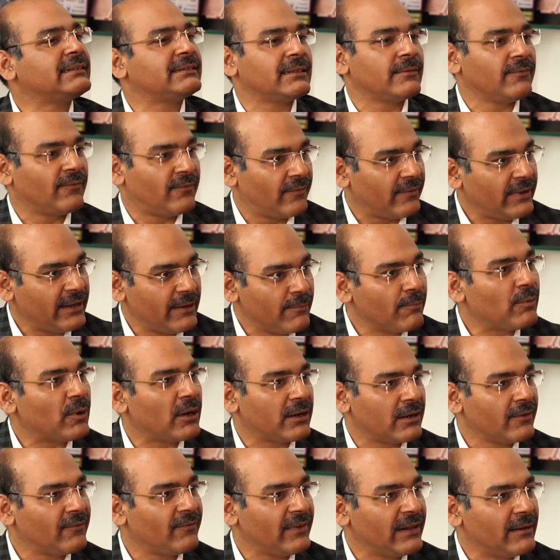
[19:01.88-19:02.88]
some
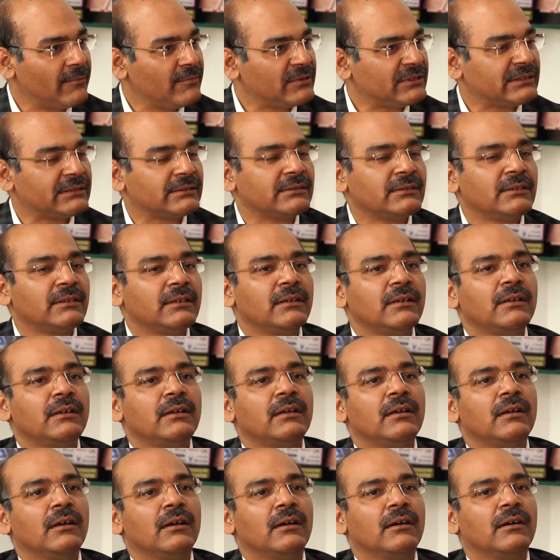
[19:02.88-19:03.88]
important films.
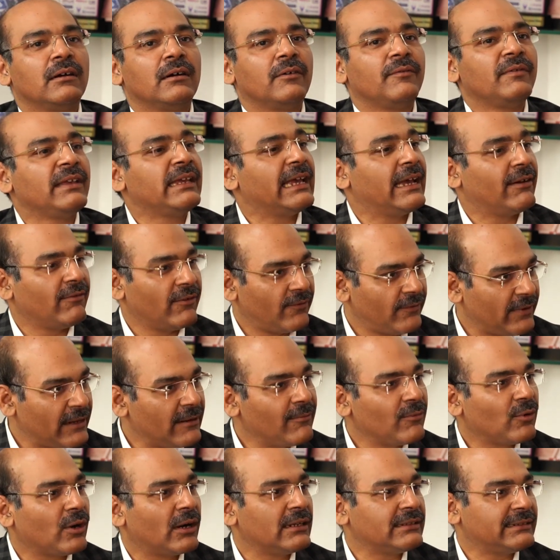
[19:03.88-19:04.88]
We have a
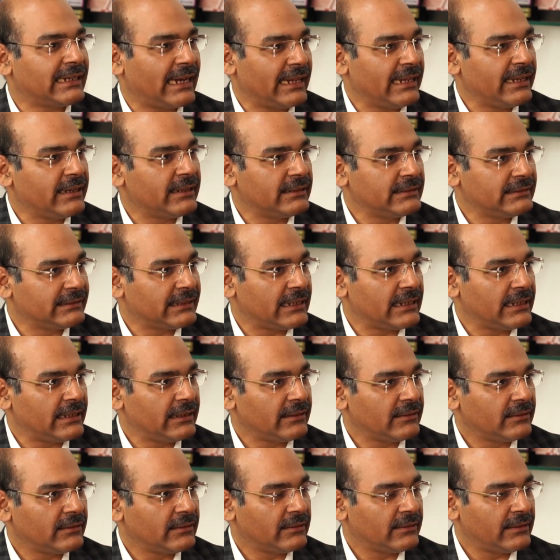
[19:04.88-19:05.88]
film called Jane Anjane
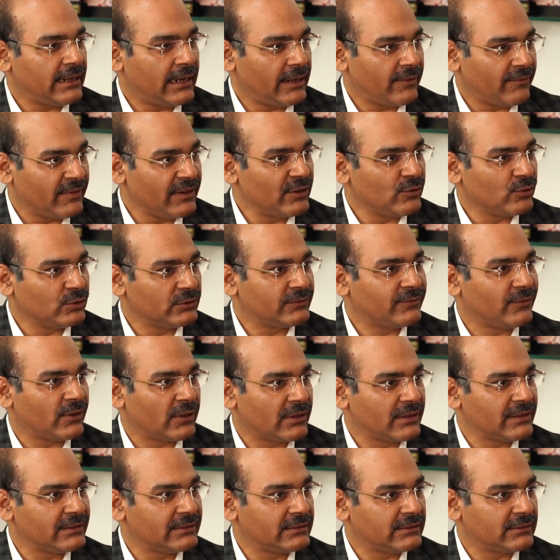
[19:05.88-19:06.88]
that we use for
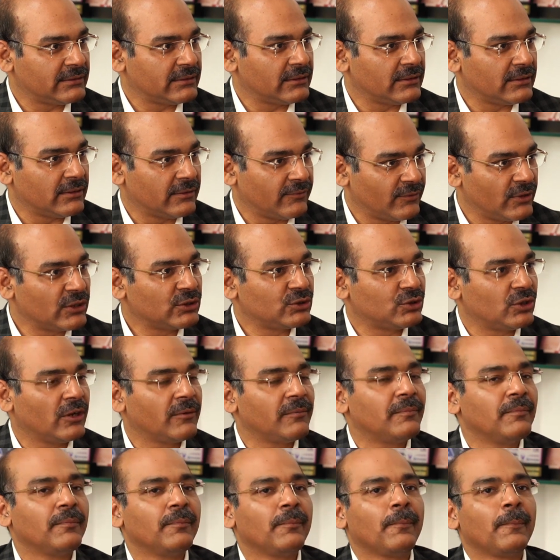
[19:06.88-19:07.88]
this workshop.